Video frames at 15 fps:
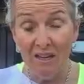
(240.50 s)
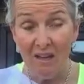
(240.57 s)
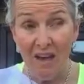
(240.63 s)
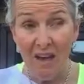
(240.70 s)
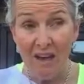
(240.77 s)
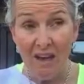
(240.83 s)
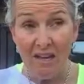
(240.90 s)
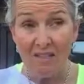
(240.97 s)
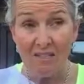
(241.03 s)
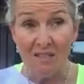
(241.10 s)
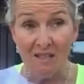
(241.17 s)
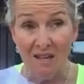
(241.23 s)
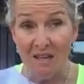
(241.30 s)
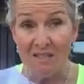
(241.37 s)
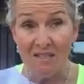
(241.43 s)
and I had
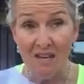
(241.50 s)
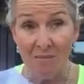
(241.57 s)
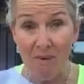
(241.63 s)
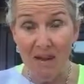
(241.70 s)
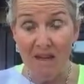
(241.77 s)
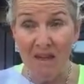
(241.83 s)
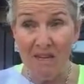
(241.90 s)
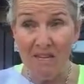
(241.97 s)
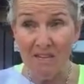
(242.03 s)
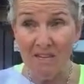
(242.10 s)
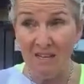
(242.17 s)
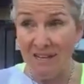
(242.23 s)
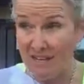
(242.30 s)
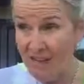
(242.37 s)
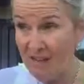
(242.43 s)
a glass of lemonade.
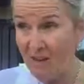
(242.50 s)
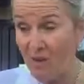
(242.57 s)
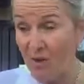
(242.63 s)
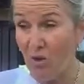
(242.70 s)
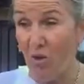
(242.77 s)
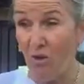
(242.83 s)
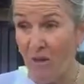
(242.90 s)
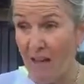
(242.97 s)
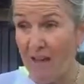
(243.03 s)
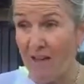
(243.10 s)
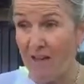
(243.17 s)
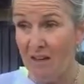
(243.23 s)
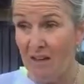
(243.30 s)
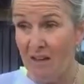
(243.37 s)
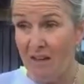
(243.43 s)
And again, I thought then,